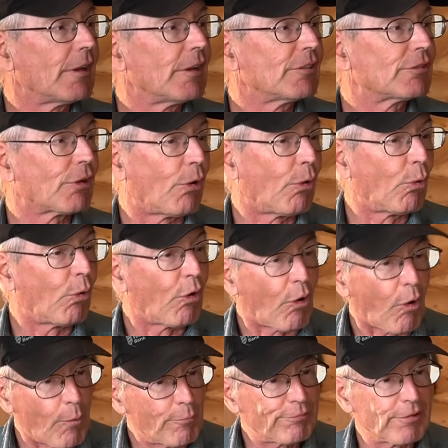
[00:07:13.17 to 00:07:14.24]
So
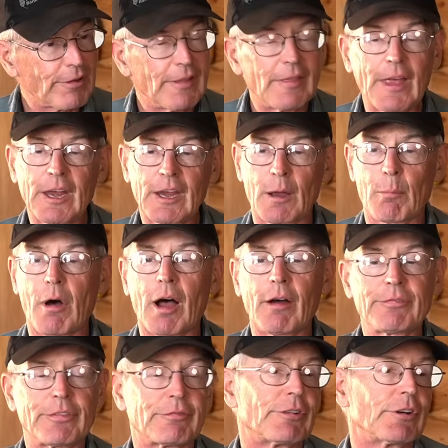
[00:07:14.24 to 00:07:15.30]
hopefully they come
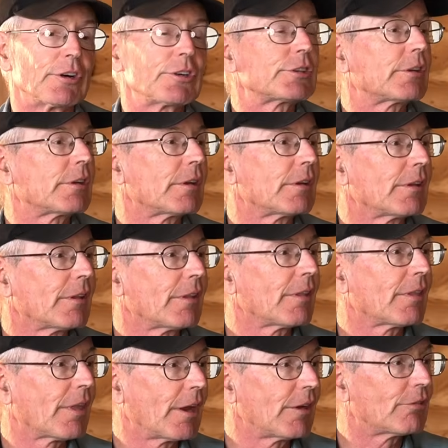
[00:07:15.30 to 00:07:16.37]
off the first
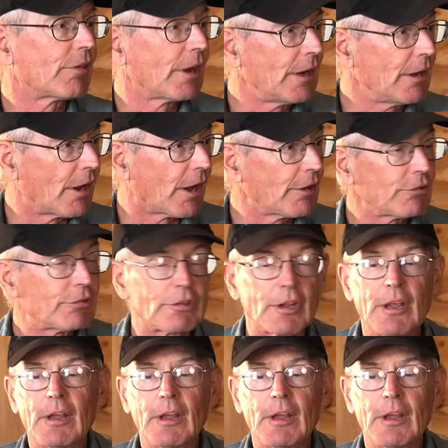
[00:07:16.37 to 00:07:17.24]
things that he does.